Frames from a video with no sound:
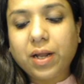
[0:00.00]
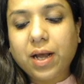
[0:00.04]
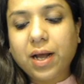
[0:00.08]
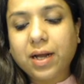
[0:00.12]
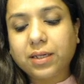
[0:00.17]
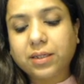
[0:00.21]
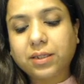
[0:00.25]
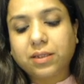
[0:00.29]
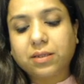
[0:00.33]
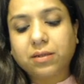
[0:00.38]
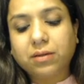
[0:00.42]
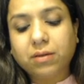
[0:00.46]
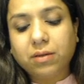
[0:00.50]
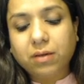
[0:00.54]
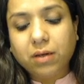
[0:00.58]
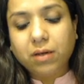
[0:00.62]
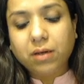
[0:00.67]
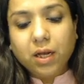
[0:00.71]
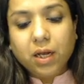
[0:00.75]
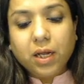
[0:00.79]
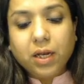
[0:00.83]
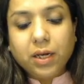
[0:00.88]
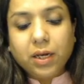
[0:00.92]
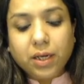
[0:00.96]
as the
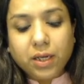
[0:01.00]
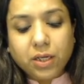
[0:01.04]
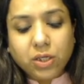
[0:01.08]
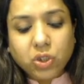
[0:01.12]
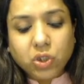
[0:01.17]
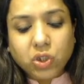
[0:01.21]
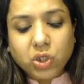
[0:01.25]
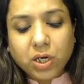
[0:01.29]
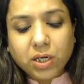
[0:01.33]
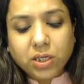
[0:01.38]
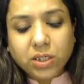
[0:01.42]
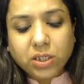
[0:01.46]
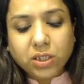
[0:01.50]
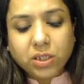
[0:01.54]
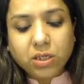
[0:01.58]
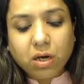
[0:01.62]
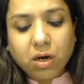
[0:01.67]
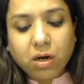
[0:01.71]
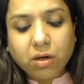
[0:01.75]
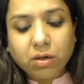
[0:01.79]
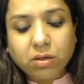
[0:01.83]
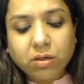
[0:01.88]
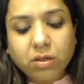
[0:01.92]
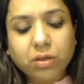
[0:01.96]
ninja
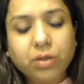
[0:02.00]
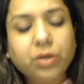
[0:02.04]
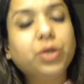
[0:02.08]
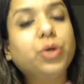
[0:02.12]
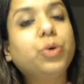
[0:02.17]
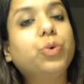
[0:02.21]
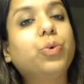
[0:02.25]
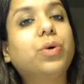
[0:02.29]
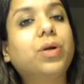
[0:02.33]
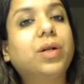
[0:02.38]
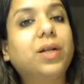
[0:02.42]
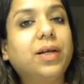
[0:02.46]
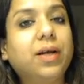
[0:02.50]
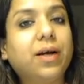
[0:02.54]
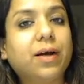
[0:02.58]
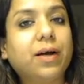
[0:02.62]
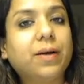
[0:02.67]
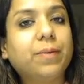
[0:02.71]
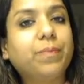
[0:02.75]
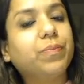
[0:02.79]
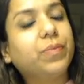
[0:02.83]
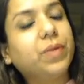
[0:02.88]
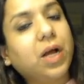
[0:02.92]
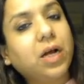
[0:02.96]
star
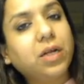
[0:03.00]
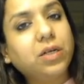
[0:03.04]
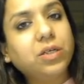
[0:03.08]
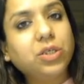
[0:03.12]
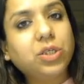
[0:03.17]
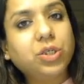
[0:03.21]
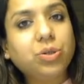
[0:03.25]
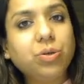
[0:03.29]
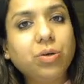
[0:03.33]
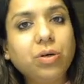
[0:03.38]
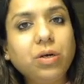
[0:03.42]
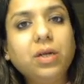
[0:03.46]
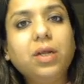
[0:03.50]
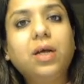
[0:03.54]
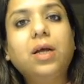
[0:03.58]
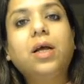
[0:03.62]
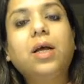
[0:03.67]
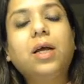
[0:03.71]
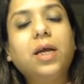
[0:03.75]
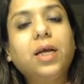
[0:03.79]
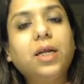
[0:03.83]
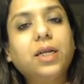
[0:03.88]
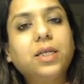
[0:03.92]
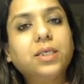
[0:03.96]
nuclei. Understood?
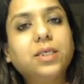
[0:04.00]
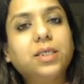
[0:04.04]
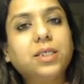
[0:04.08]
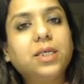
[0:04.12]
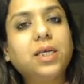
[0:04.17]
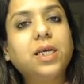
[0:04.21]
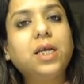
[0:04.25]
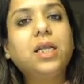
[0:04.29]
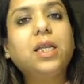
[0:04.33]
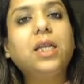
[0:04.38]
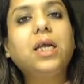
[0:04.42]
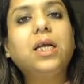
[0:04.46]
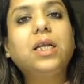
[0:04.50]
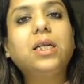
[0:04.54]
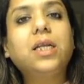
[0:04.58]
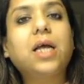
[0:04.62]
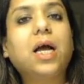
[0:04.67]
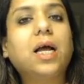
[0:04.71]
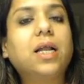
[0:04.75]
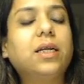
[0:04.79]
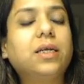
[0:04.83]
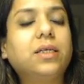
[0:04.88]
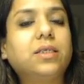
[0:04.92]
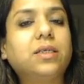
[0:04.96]
It is seen in
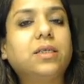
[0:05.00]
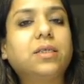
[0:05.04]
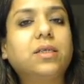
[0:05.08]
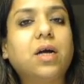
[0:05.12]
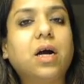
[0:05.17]
dilated